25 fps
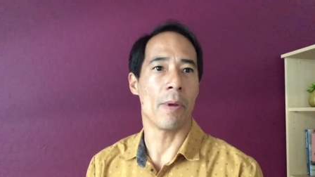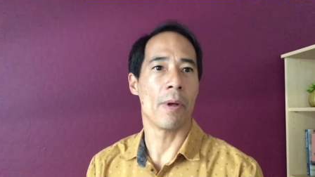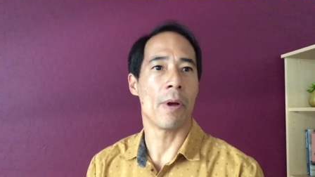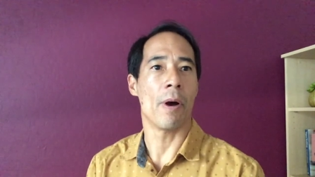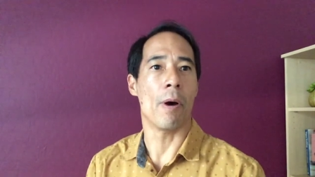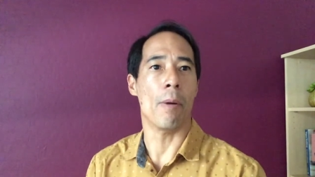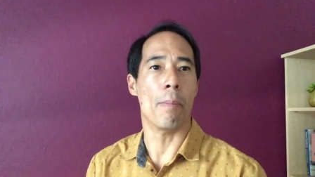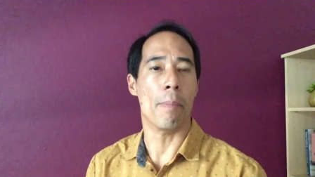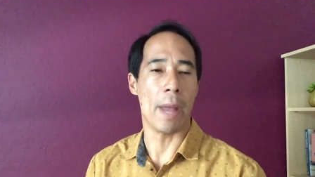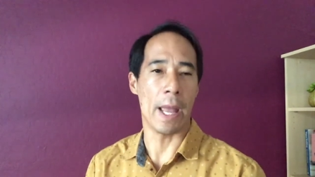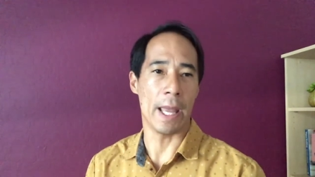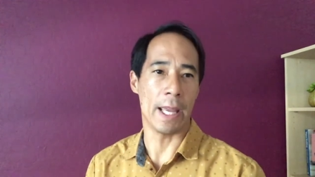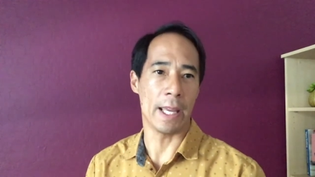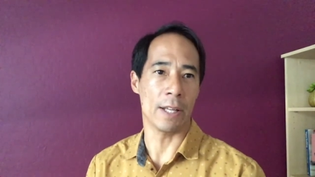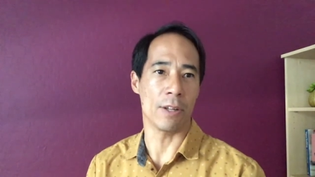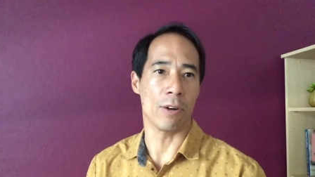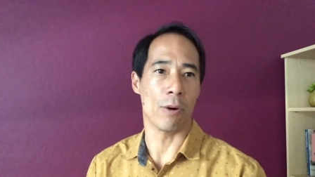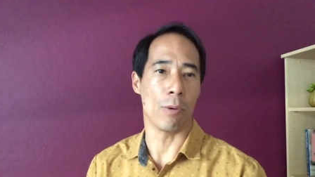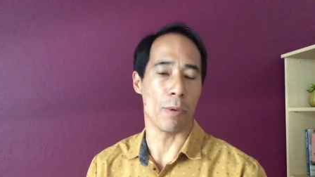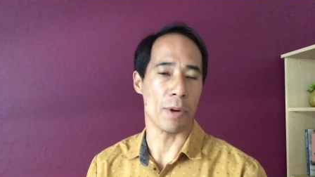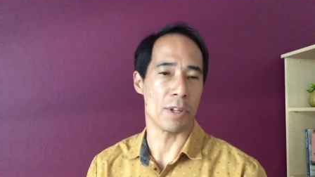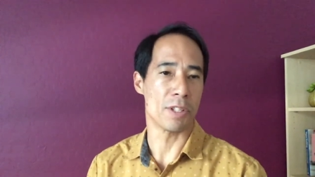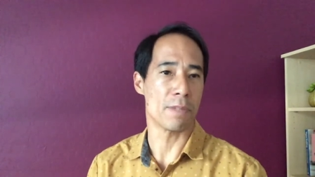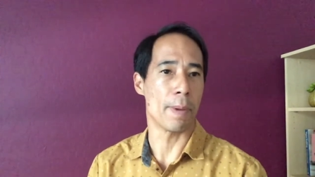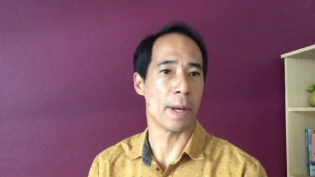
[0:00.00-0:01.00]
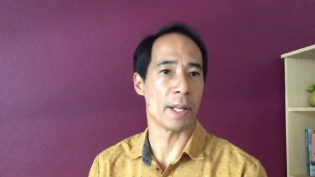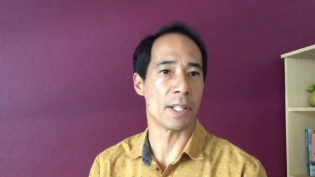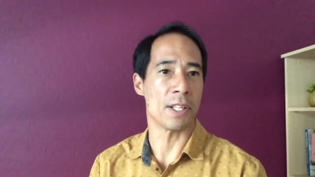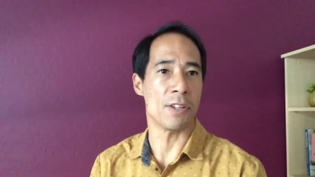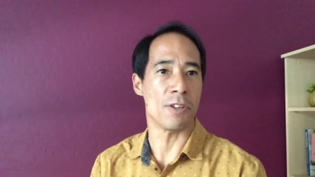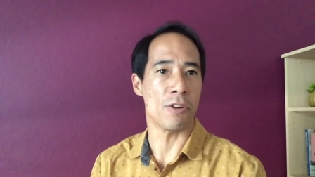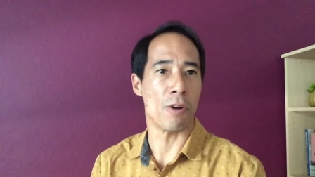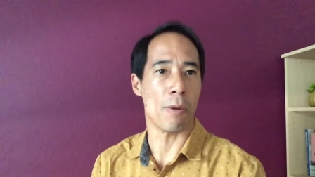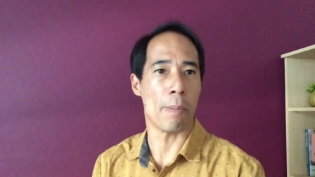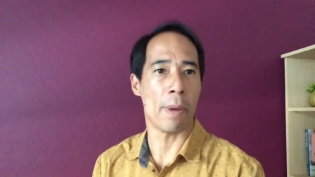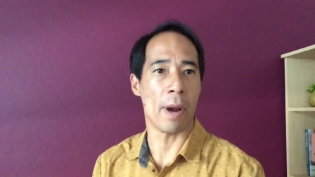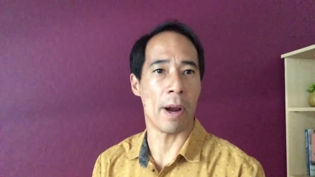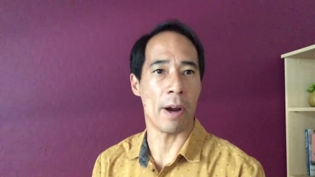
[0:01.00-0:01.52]
obeying or respecting
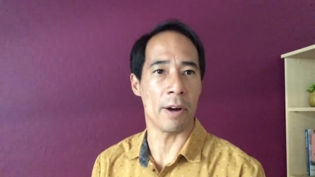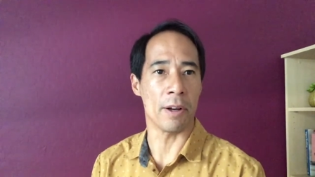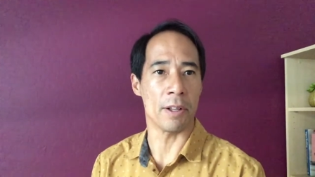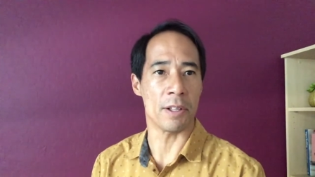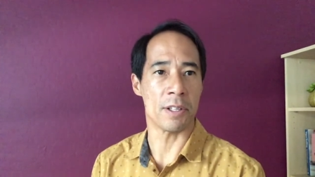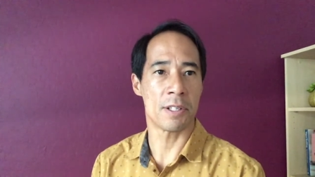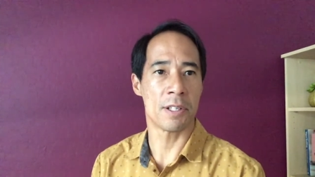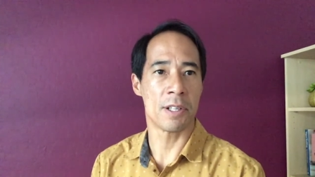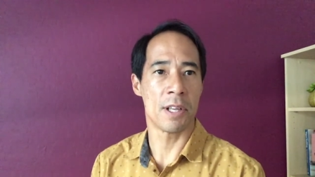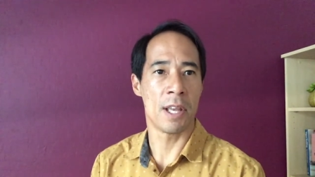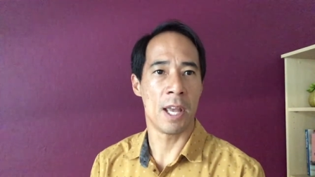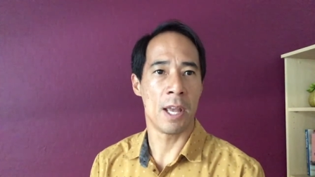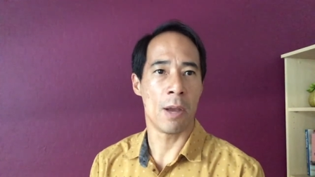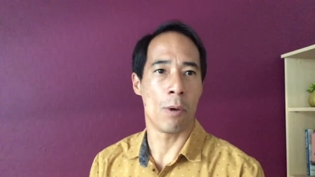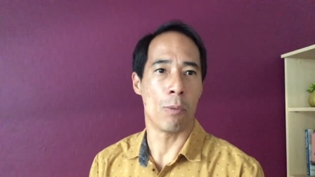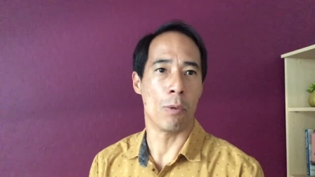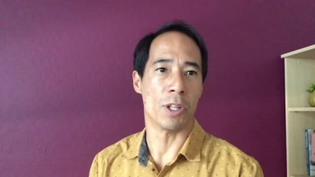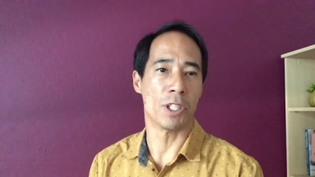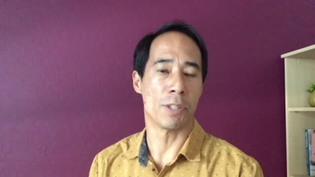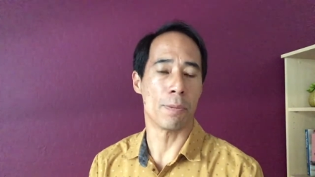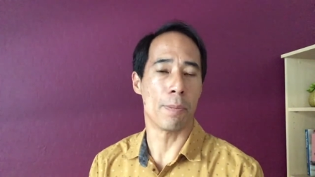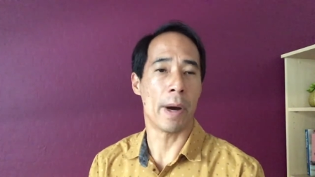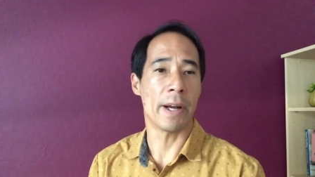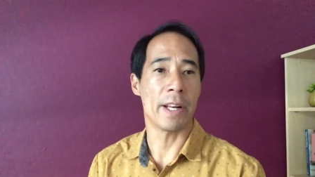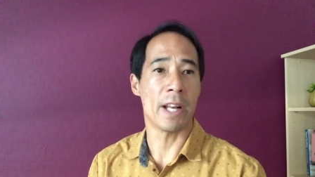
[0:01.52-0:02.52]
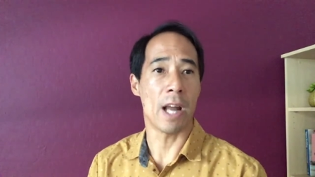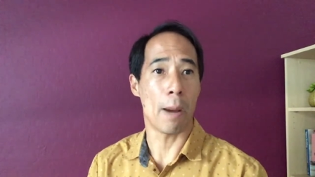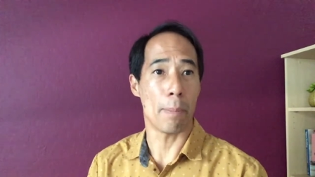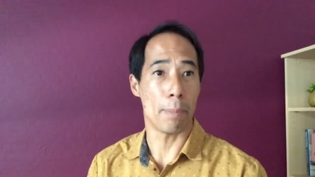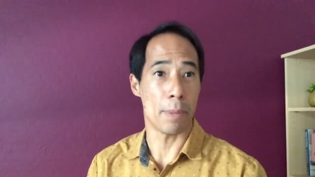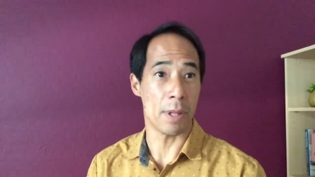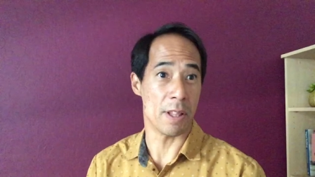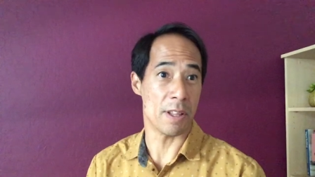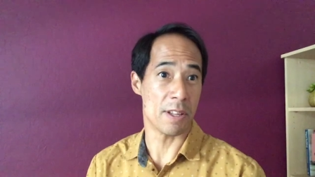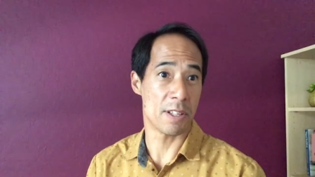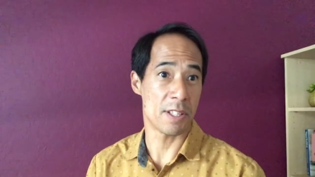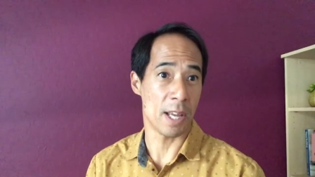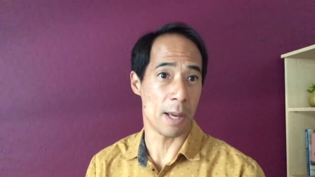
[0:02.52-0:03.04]
your parents, which might not be
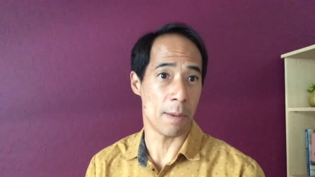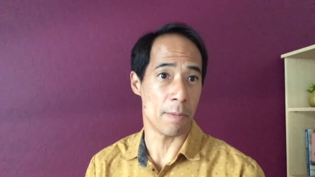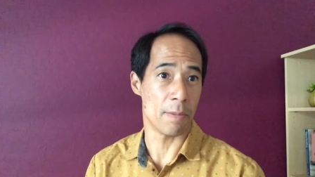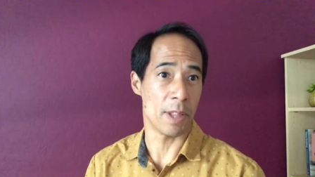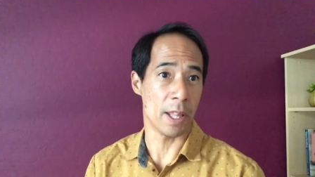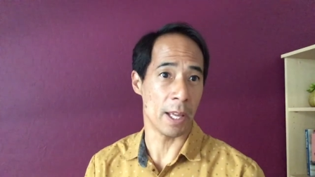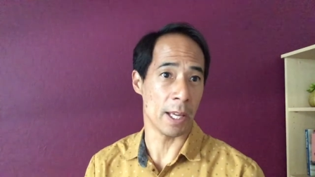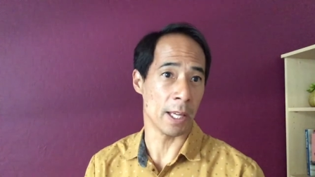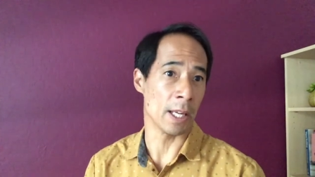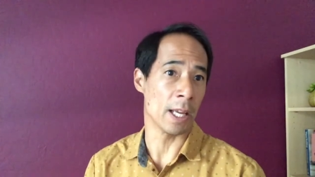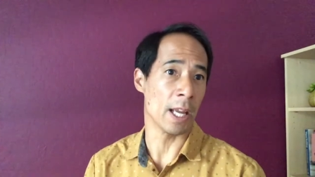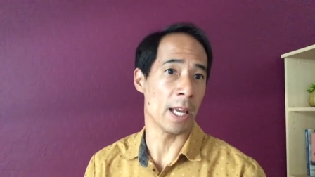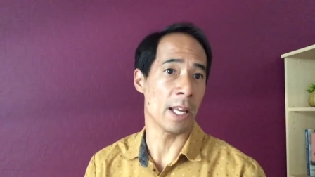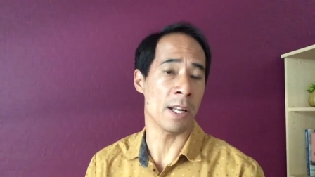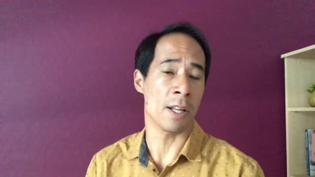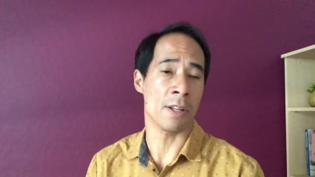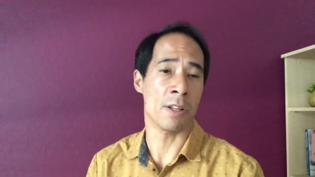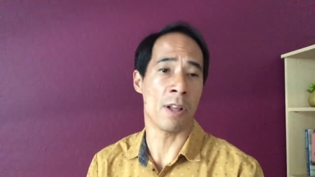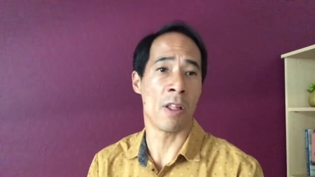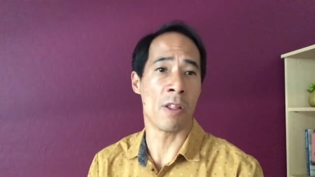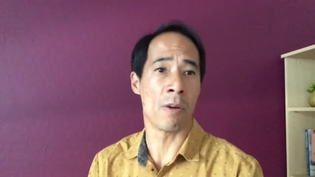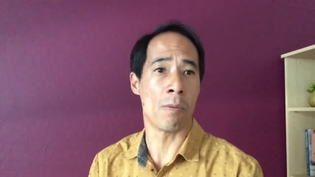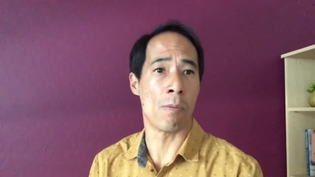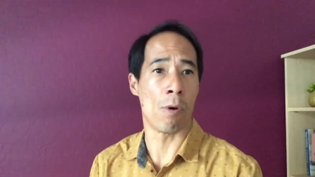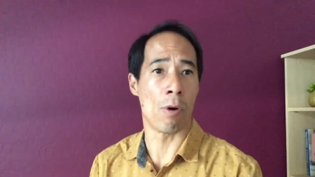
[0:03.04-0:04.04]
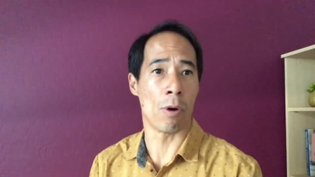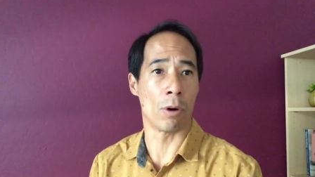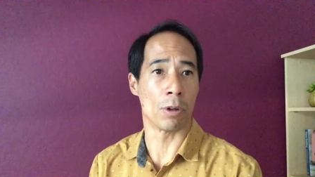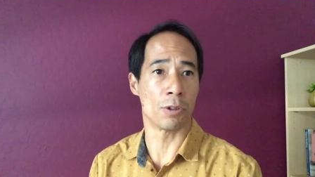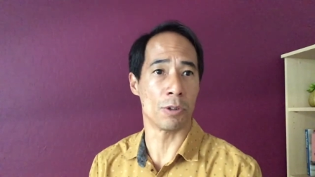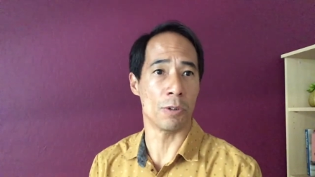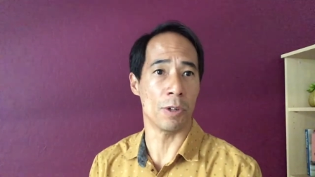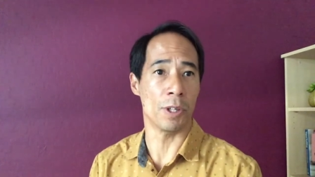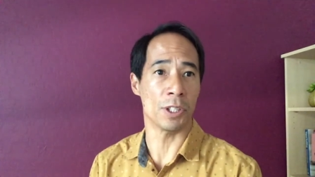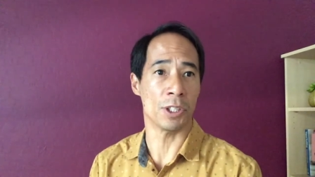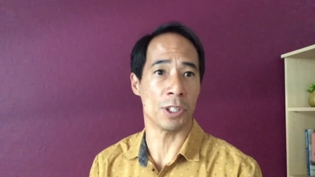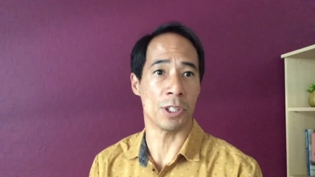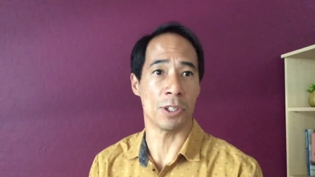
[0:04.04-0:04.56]
the same thing in another moral
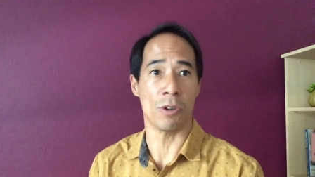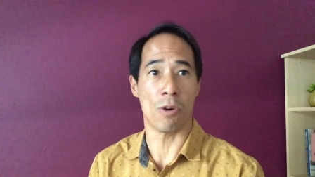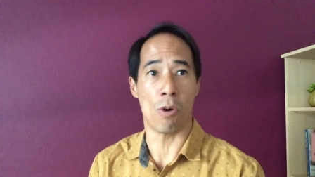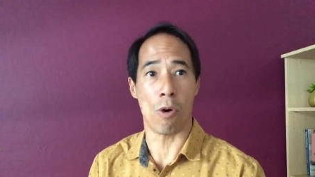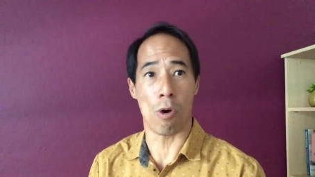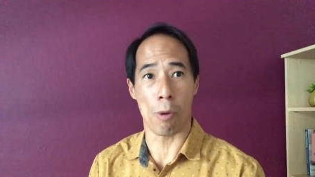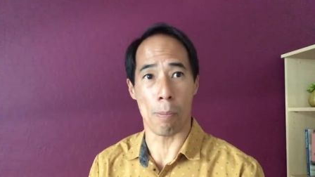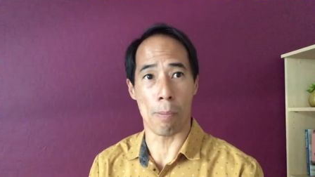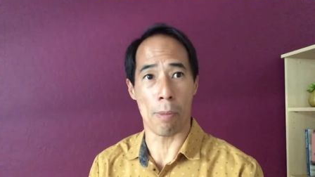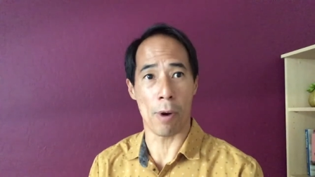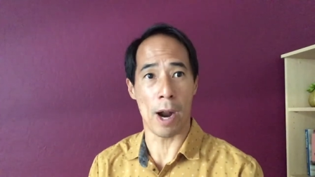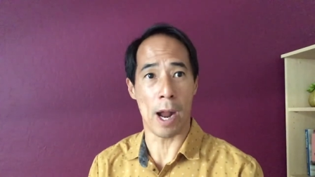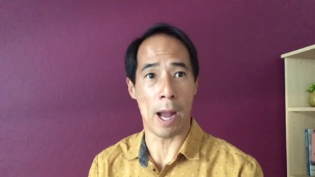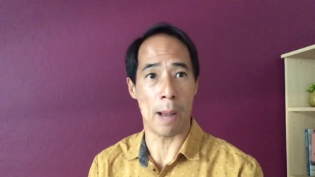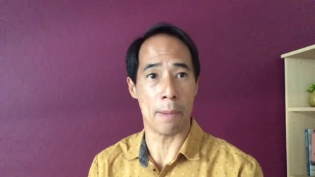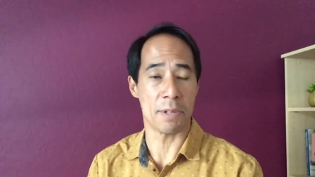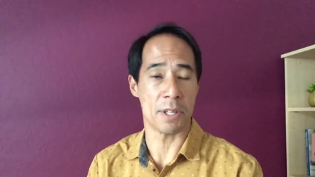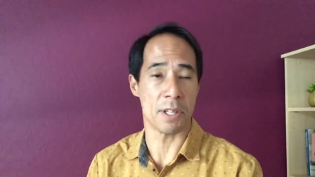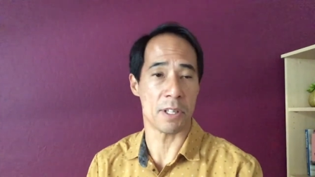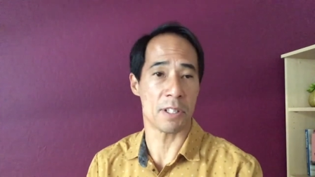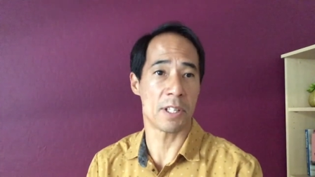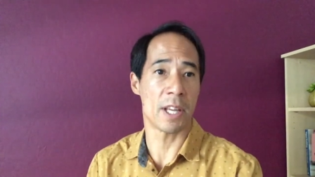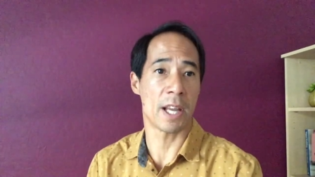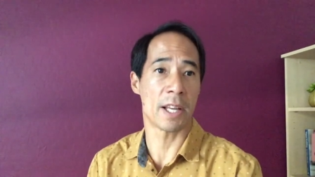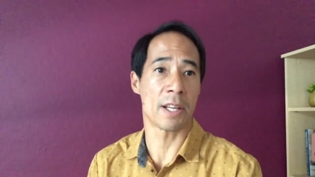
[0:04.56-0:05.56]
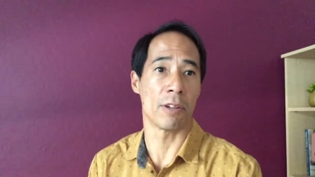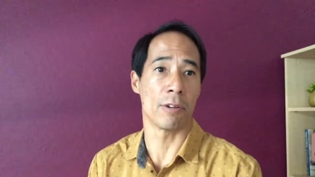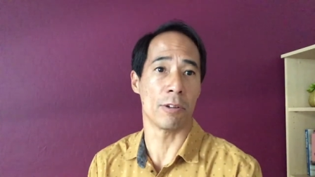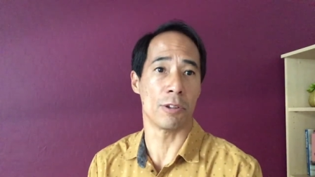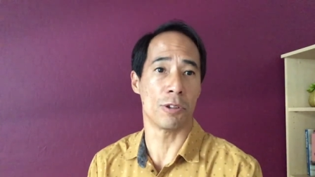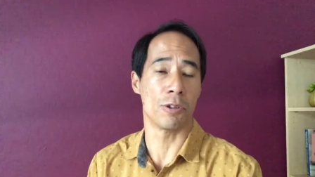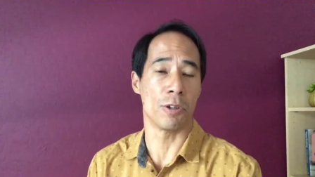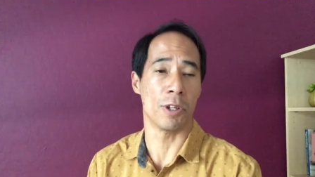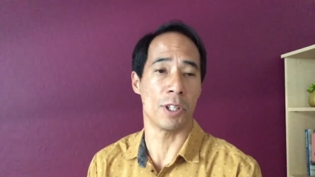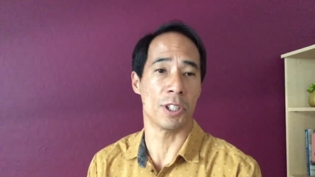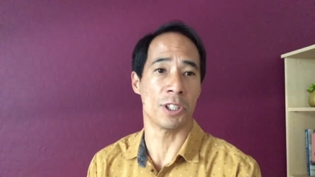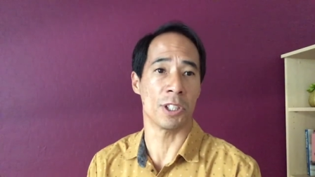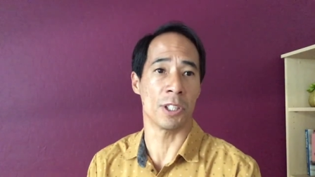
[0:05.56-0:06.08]
tradition or perhaps a secular
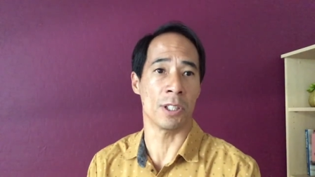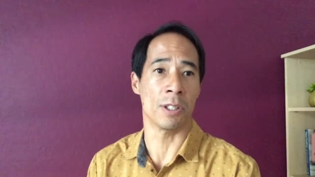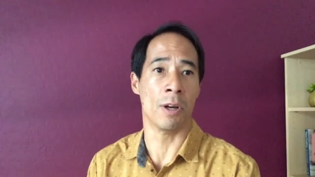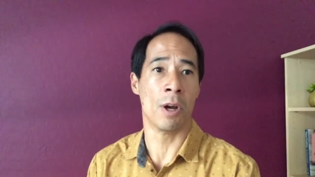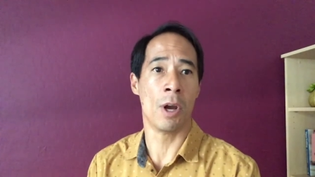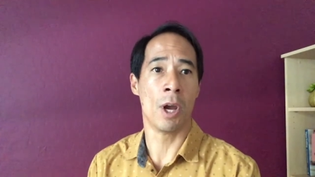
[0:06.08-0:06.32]
tradition,